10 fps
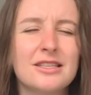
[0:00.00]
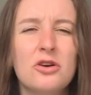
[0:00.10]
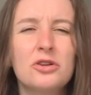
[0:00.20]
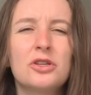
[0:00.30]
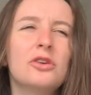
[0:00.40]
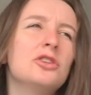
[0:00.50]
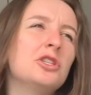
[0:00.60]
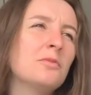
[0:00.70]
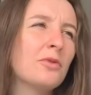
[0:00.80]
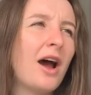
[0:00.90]
It's got
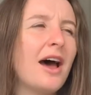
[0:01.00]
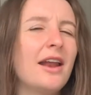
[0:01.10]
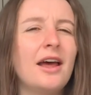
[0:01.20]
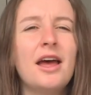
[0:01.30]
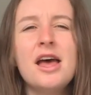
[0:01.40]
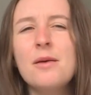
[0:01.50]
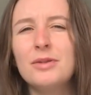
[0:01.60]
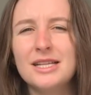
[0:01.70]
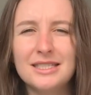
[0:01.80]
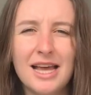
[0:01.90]
Gucci, Prada,
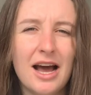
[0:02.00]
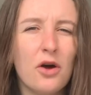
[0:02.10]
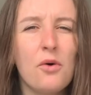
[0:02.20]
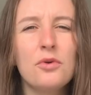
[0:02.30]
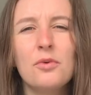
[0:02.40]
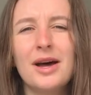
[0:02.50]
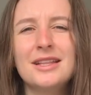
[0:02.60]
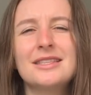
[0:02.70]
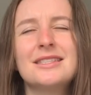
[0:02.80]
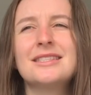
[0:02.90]
Balenciaga, all the
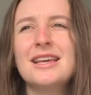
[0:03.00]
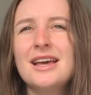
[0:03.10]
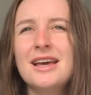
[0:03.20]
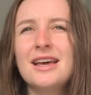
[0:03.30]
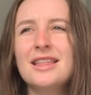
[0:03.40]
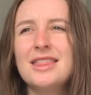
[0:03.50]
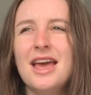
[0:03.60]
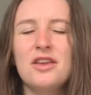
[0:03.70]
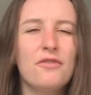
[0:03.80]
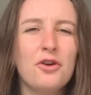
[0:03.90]
ones
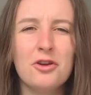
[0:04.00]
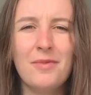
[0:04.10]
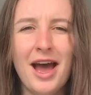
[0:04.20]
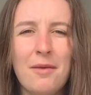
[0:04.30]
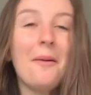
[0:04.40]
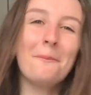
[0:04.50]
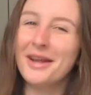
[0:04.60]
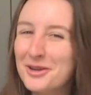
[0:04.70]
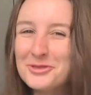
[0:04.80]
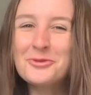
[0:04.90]
that you've heard about,
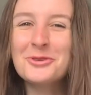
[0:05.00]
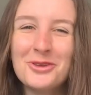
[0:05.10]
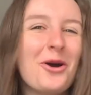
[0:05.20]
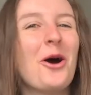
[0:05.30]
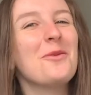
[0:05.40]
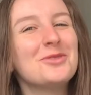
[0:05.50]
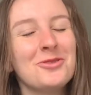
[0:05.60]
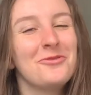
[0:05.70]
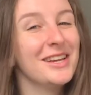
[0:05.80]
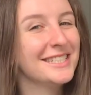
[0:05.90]
but it's also home to
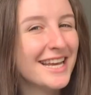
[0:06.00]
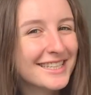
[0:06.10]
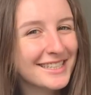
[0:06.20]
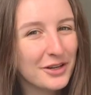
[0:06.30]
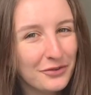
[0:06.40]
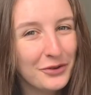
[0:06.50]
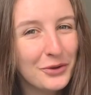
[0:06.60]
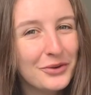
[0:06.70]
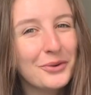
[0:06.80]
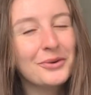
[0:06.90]
a fantastic
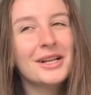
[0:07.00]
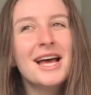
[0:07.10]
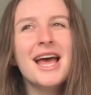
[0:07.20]
food hall,